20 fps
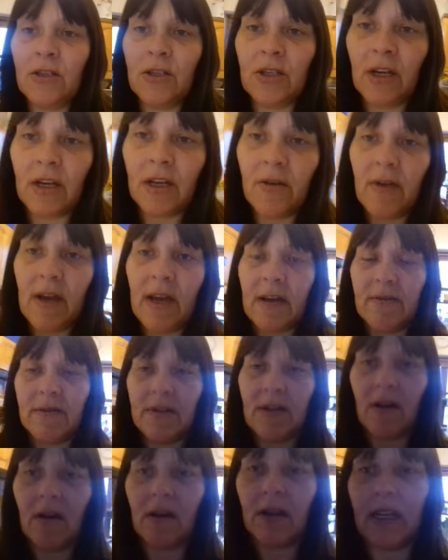show you how
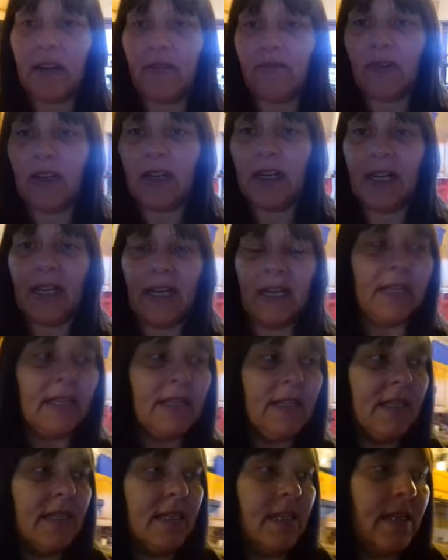dark it really
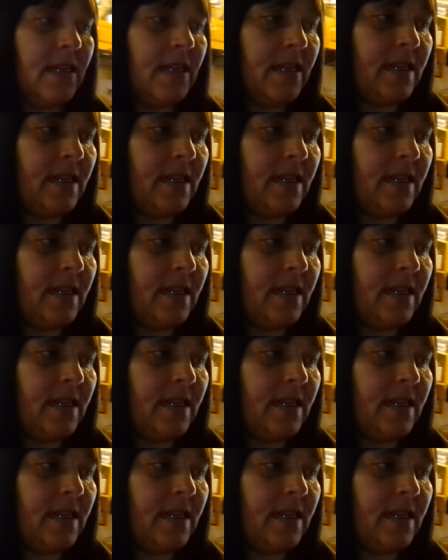is